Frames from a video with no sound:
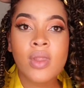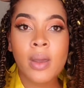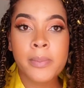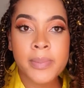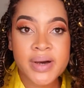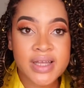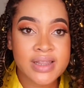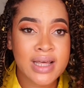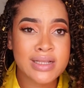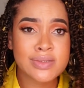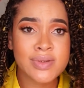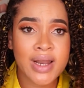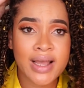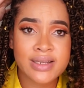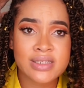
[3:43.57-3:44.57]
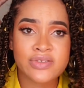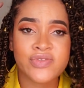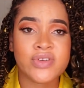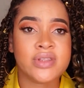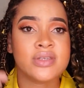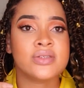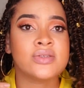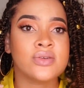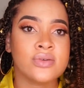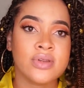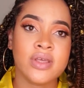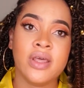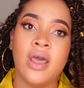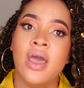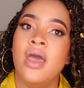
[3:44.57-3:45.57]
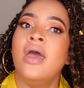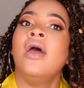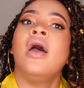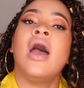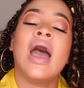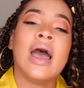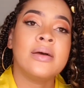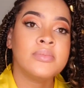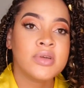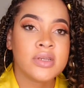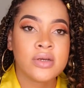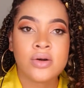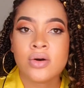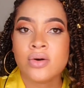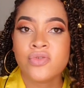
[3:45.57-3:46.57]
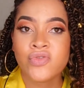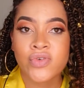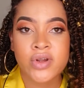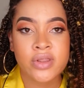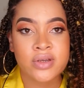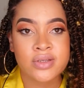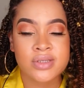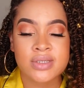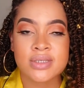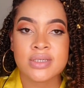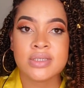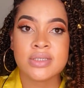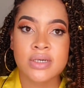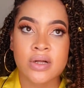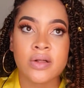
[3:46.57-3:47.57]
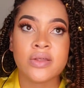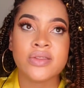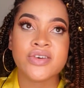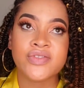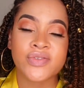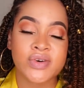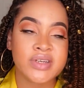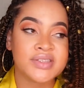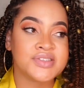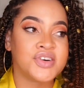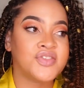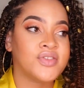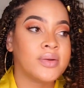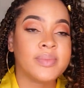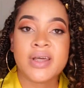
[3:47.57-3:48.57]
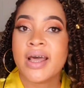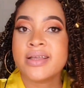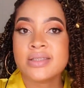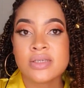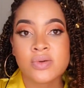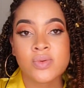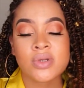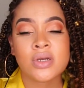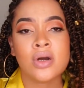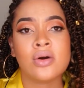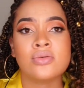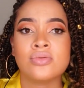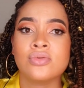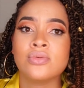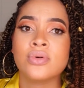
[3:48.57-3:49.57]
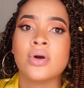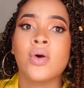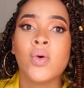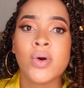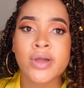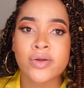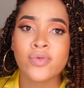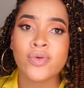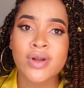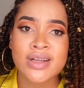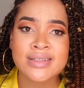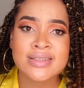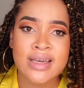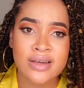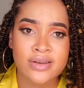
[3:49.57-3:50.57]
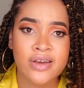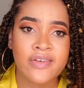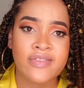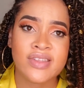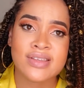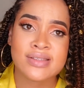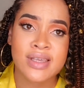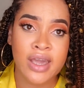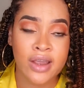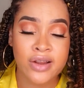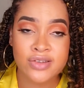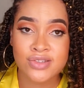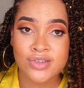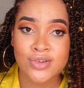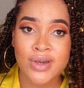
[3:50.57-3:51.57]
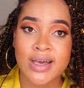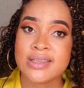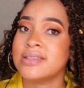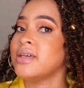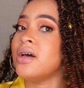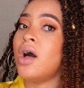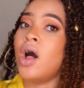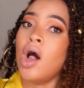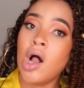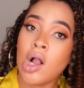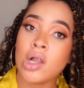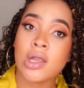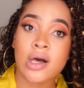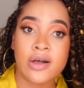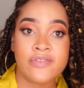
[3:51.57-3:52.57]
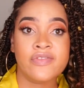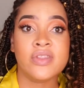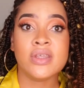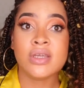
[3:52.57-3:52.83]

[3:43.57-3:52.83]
But that's what I did for this unit. I'm gonna go further into detail in the voiceover, but I did want to go through a quick rundown of this hair so you guys get all of the